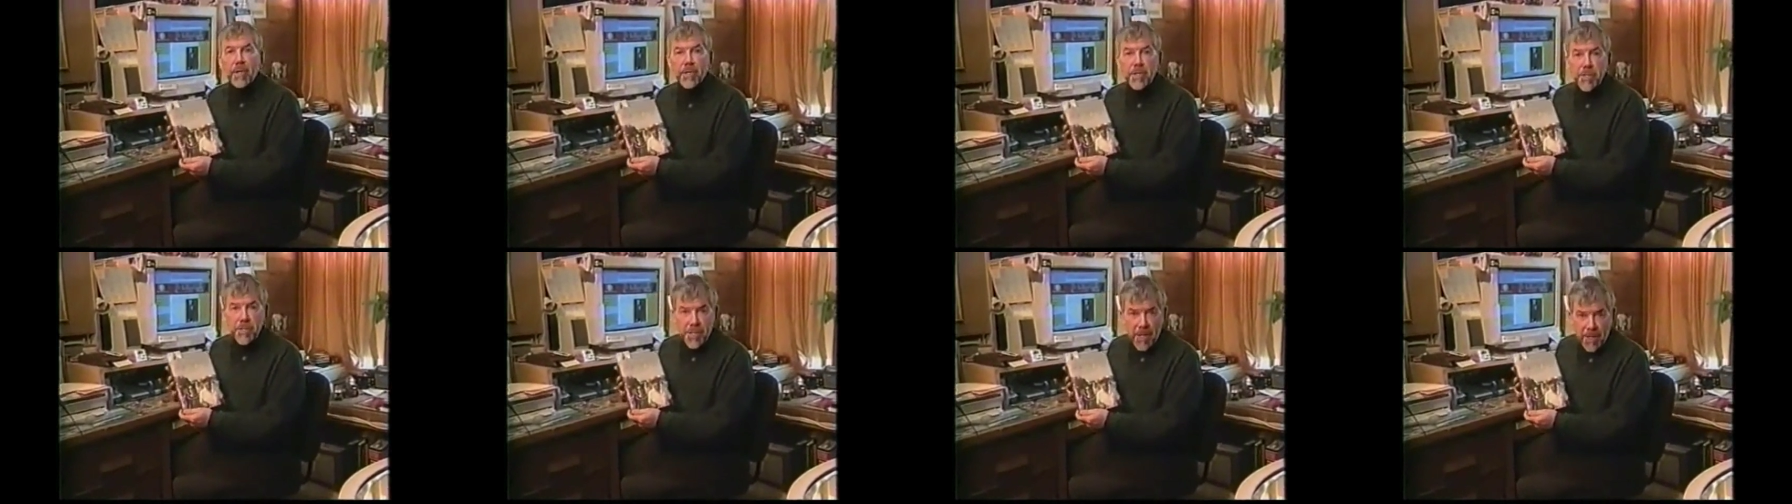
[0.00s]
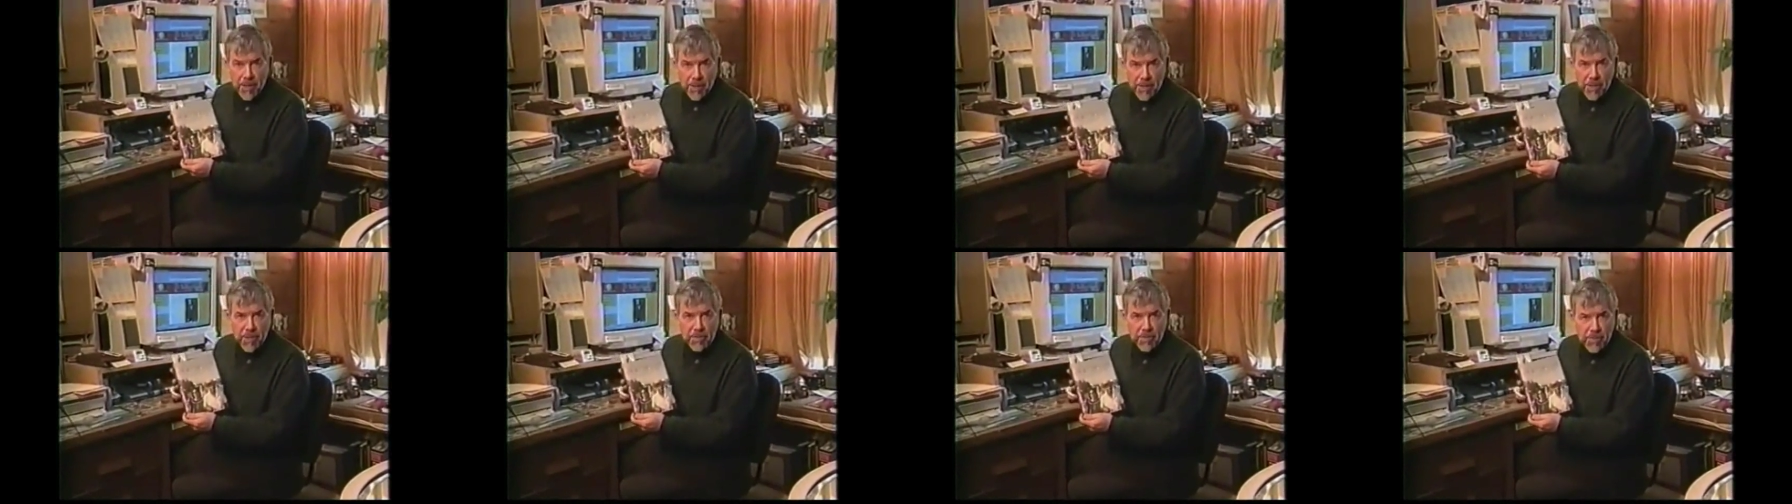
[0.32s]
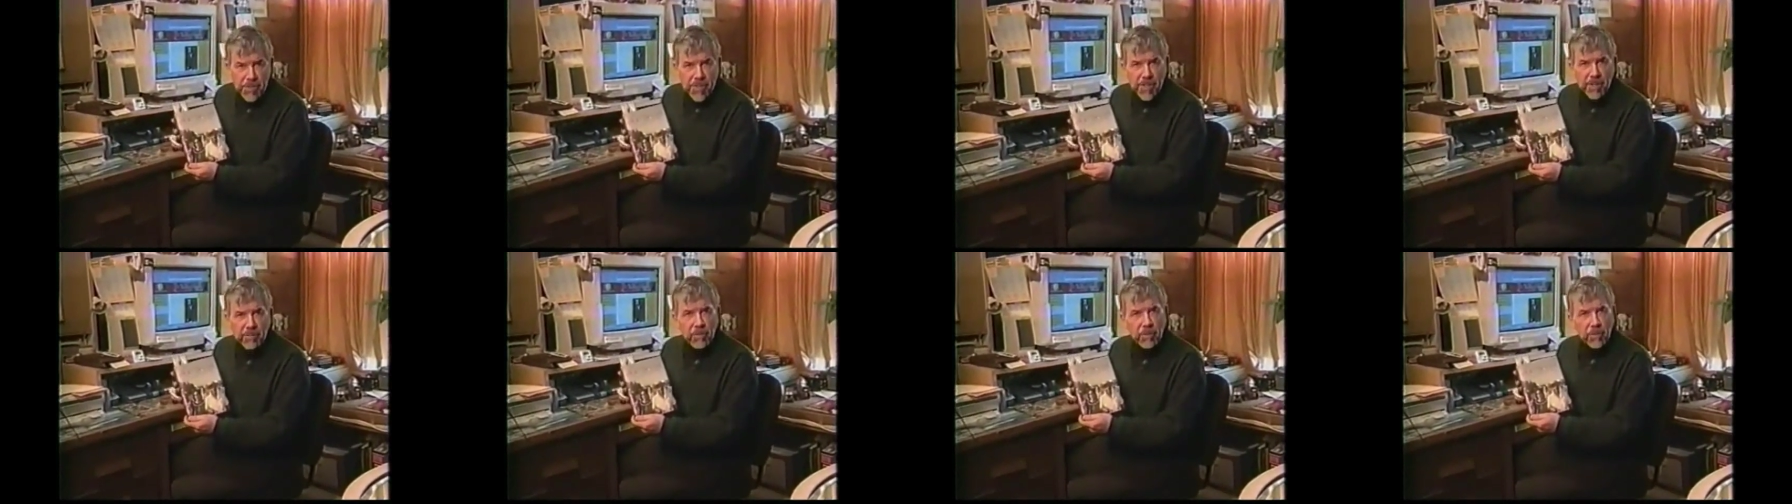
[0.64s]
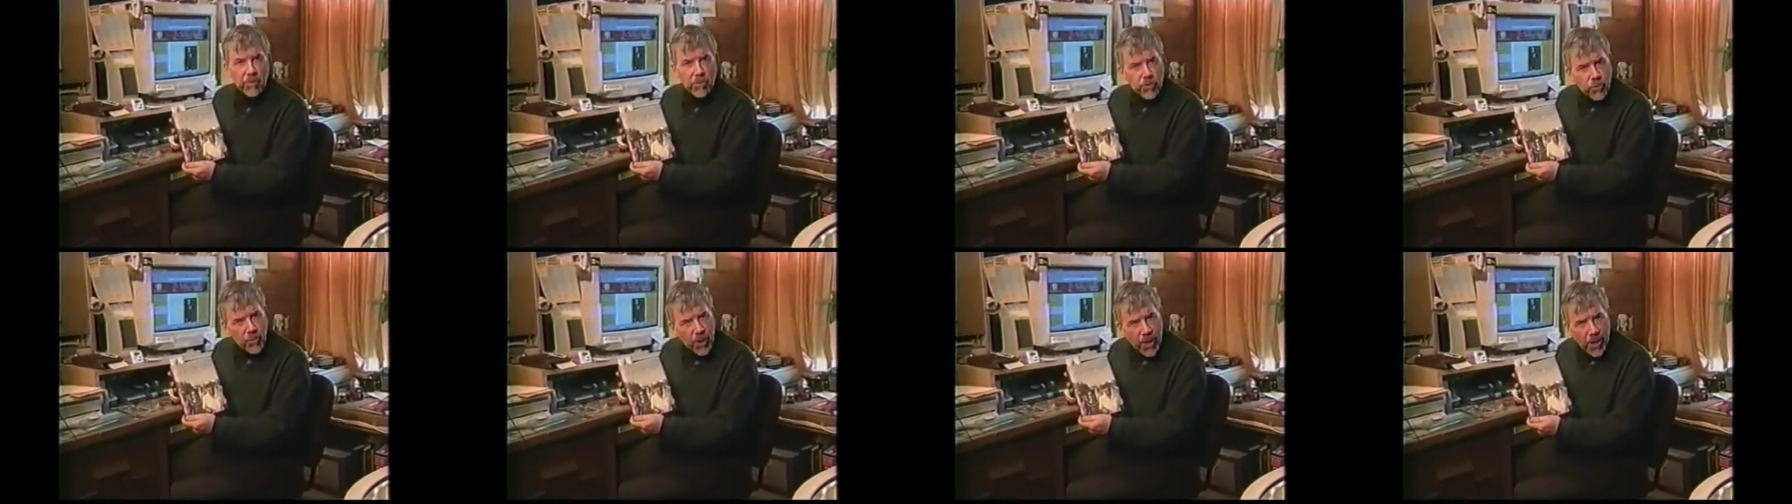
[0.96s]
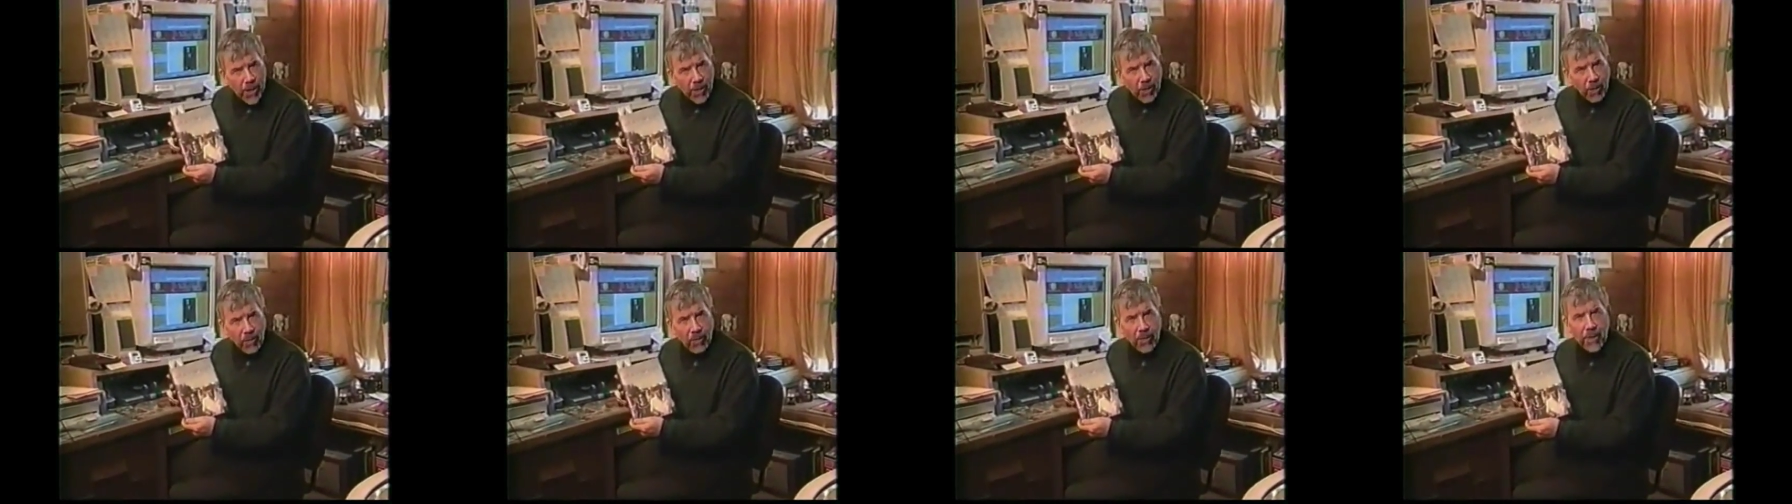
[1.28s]
the extensive civil
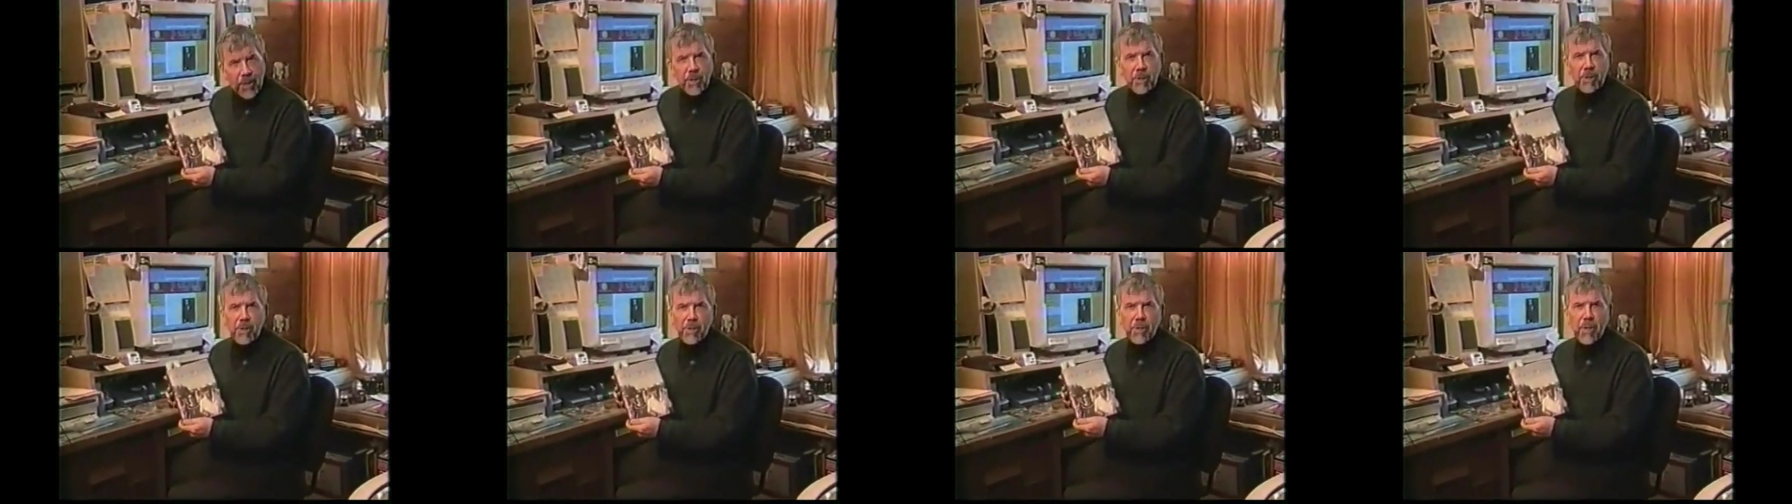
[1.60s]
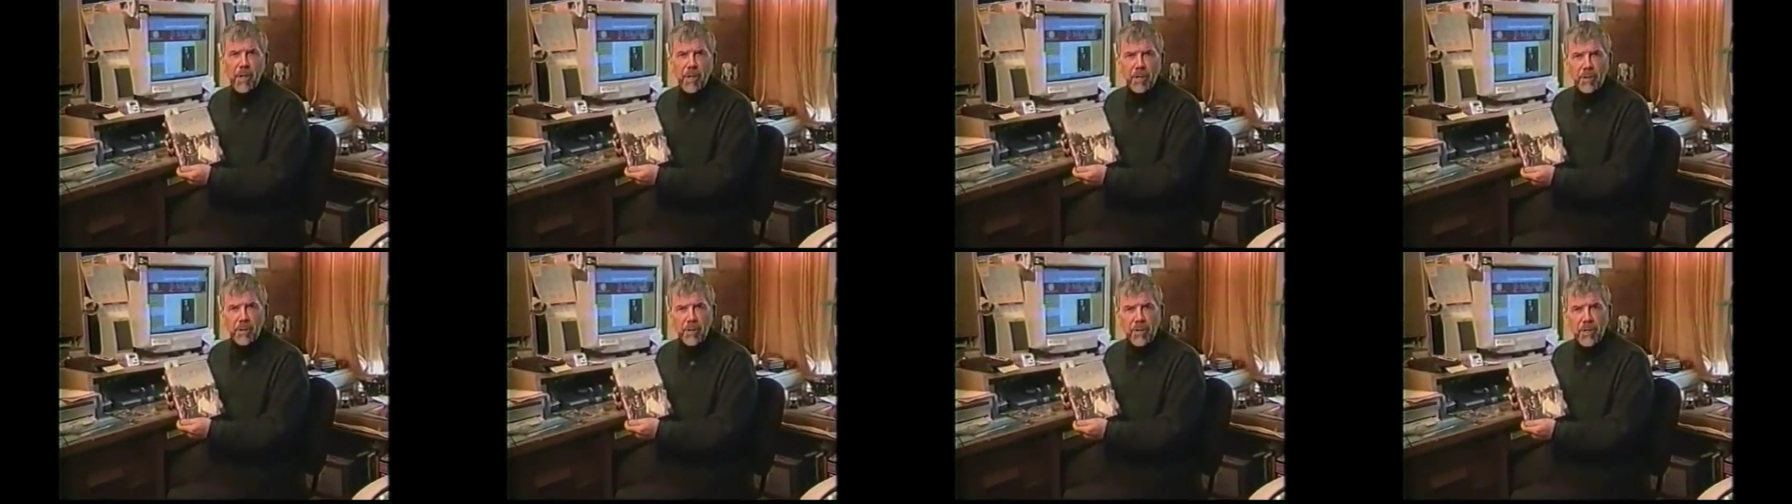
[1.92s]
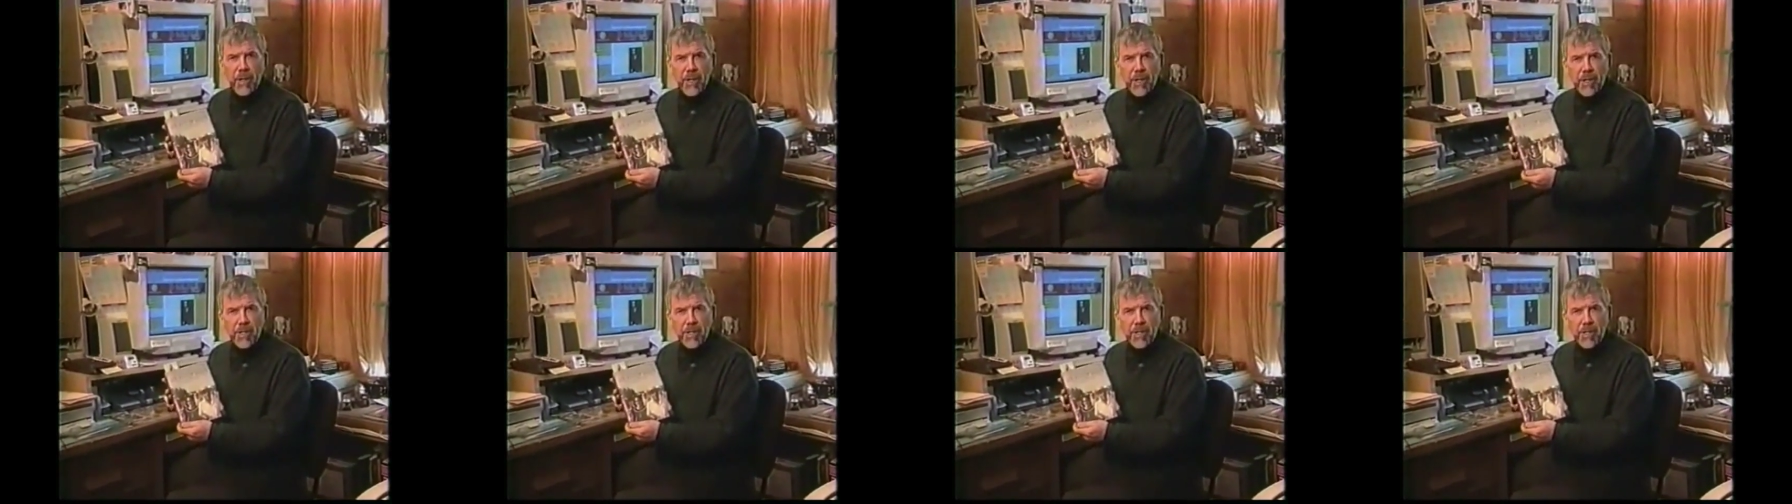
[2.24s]
trial into Dr.